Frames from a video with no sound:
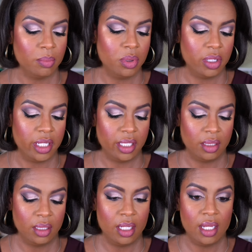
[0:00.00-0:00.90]
but
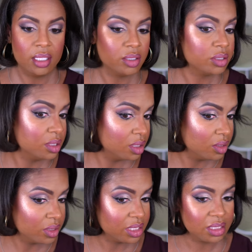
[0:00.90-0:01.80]
there
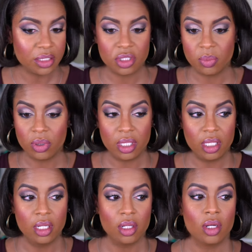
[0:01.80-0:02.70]
still is such a
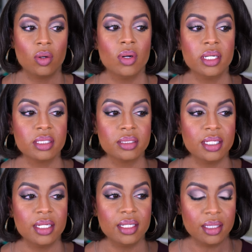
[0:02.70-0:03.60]
pretty glow
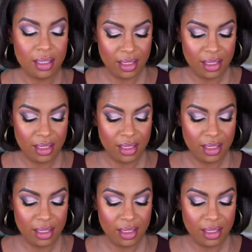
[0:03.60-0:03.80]
underneath.